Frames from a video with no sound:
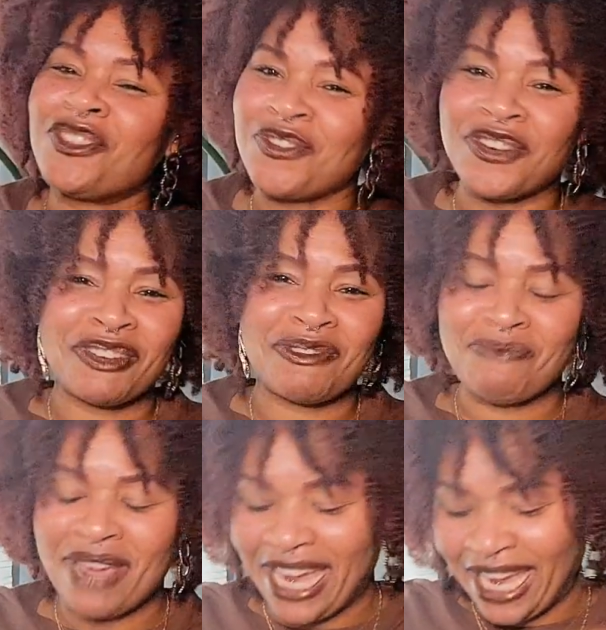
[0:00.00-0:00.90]
it in the
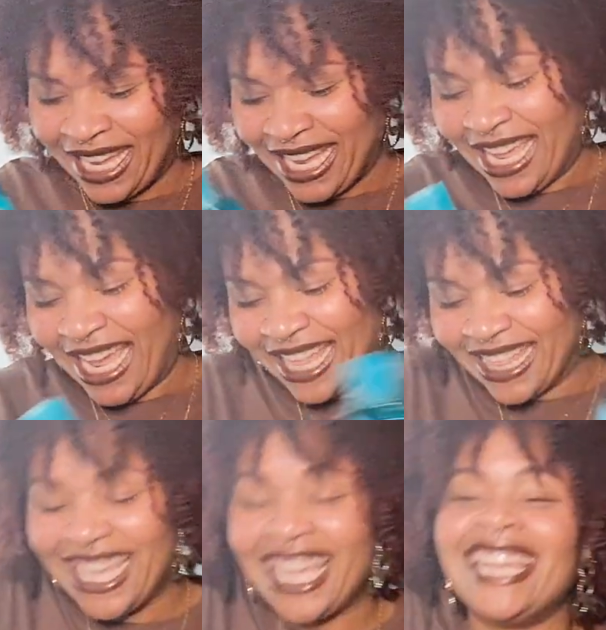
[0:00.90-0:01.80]
bag. And
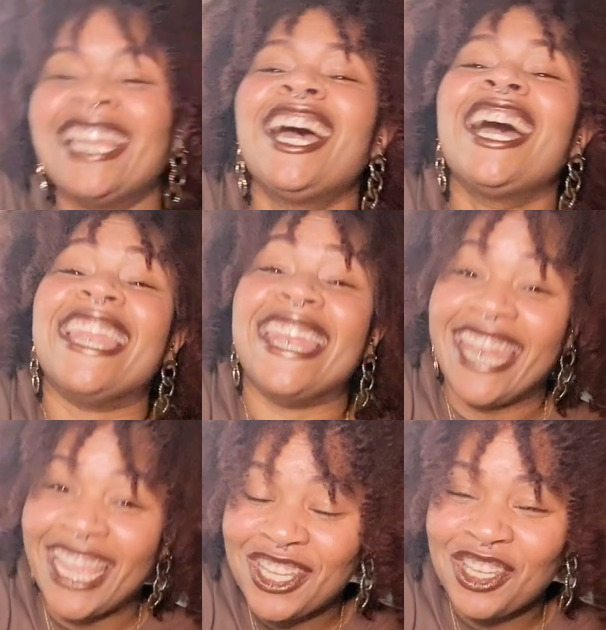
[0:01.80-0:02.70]
then
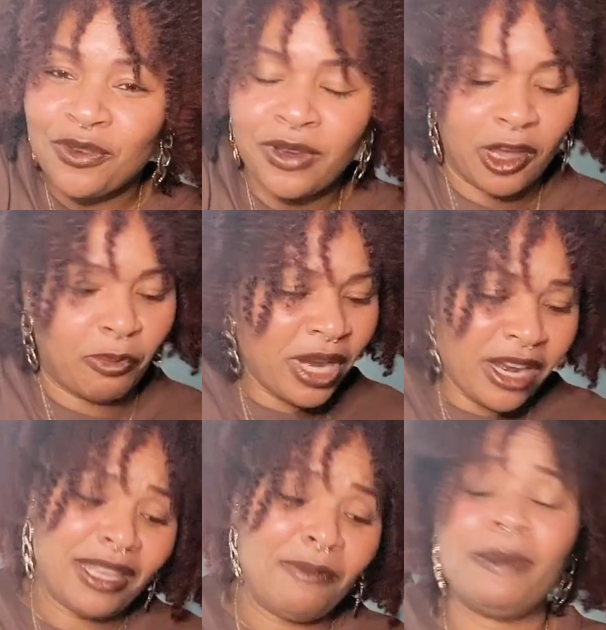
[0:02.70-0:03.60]
next to it, apparently
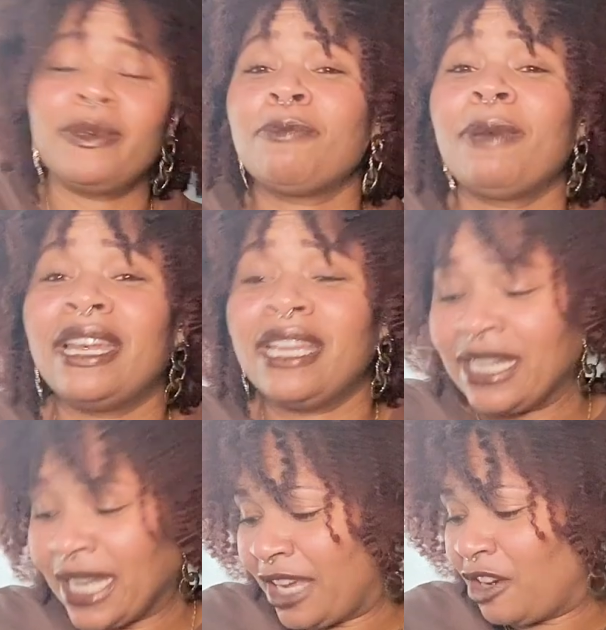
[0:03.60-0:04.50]
maybe somebody didn't like
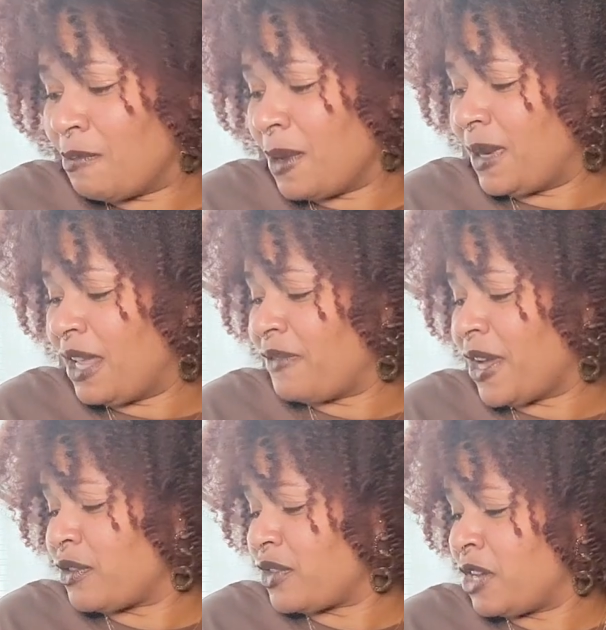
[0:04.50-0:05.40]
it, or maybe they found
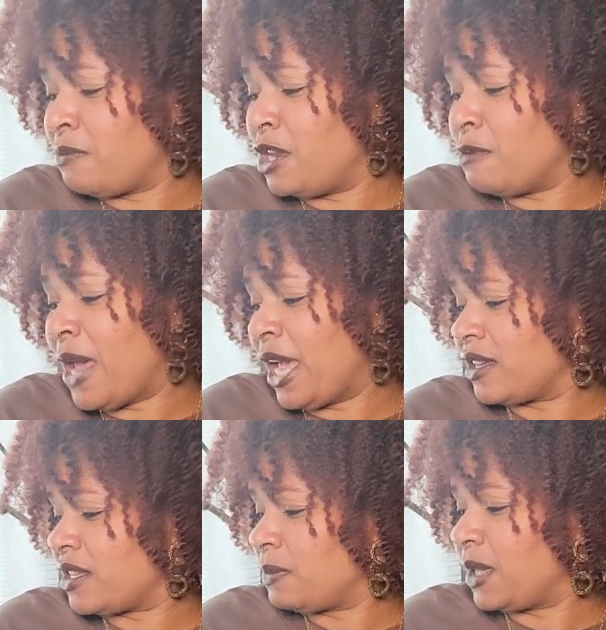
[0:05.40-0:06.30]
some in the back or
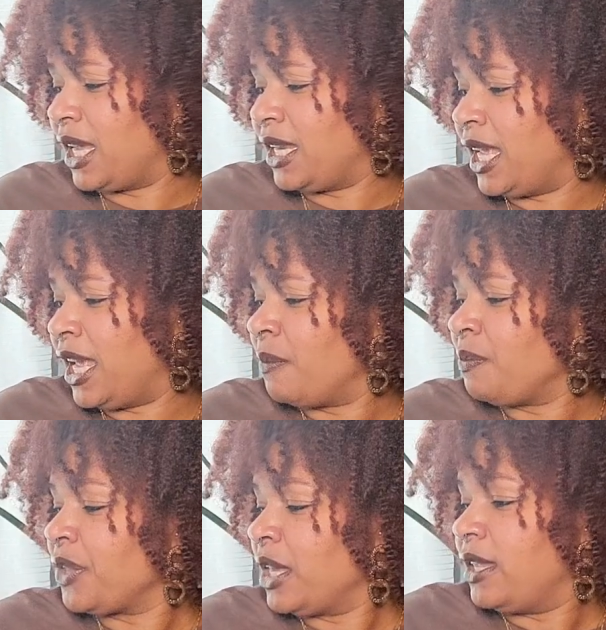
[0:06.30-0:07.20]
something like that.
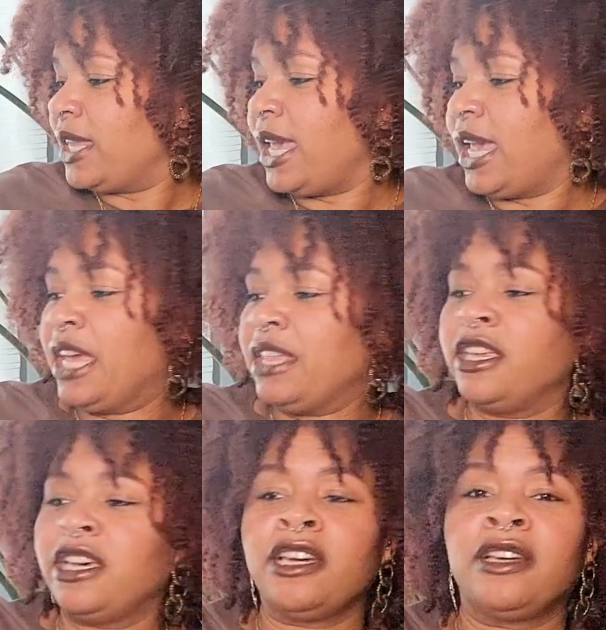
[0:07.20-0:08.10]
They had
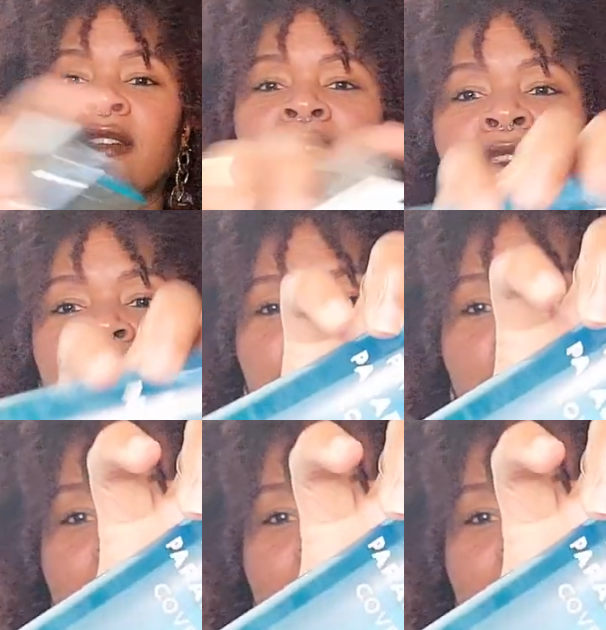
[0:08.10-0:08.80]
the body